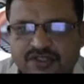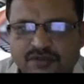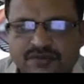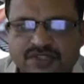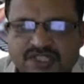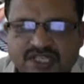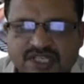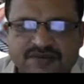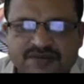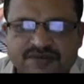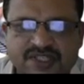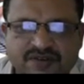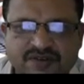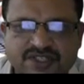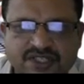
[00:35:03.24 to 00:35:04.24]
of this Lewis
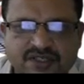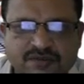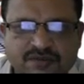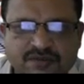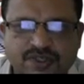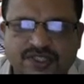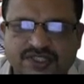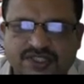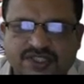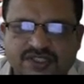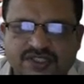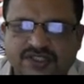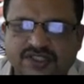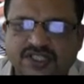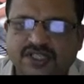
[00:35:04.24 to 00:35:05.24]
equation? First,
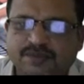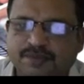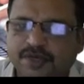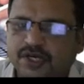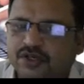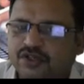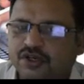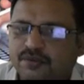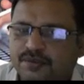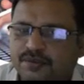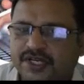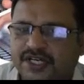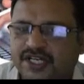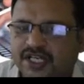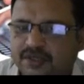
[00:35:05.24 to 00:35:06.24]
the effect of
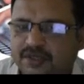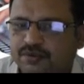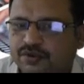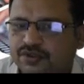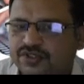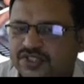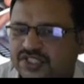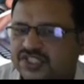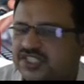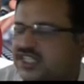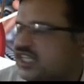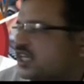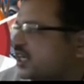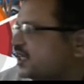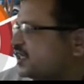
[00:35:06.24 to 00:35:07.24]
radial force is
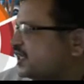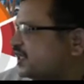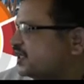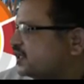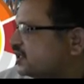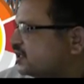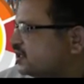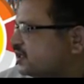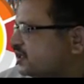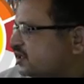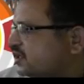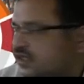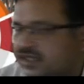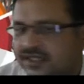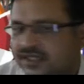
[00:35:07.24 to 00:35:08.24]
neglected,
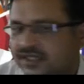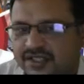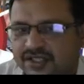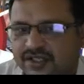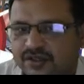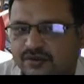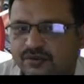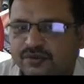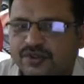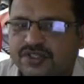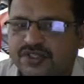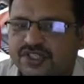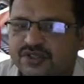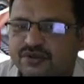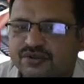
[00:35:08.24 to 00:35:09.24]

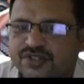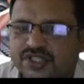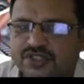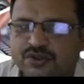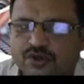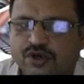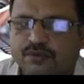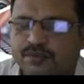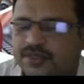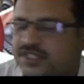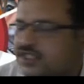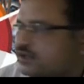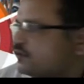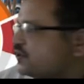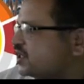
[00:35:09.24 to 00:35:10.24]
which induces
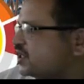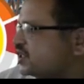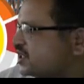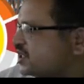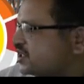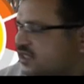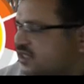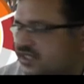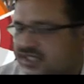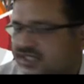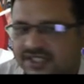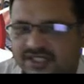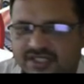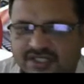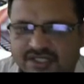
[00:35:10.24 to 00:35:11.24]
compressive stresses.
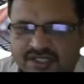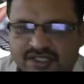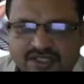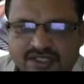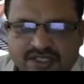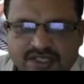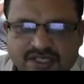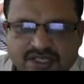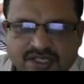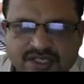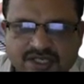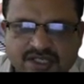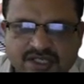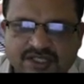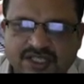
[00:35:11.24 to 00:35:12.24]

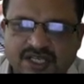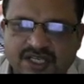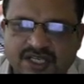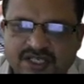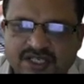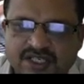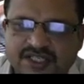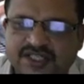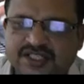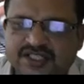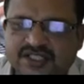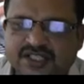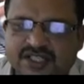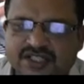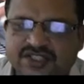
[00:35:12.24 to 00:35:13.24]
Then it is
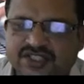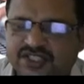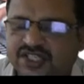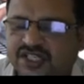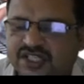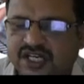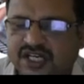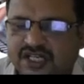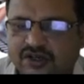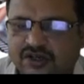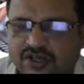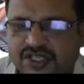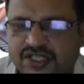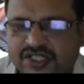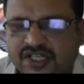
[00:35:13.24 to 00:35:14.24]
considered that, or
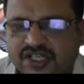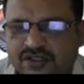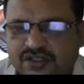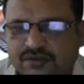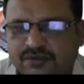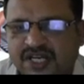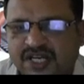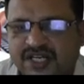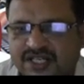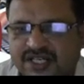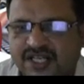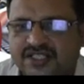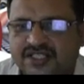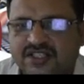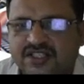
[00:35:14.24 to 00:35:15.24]
it is assumed that
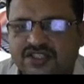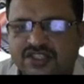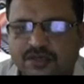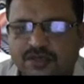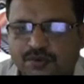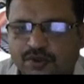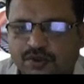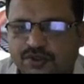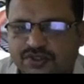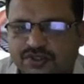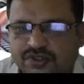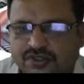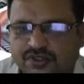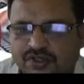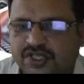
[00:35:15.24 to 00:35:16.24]
tangential
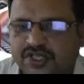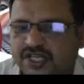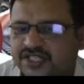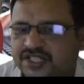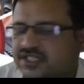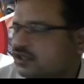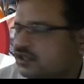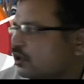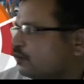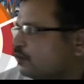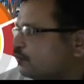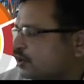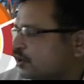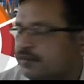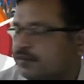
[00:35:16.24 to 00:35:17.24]
force or tangential
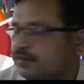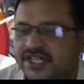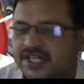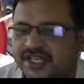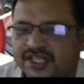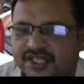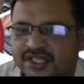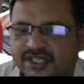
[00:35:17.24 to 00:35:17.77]
component PT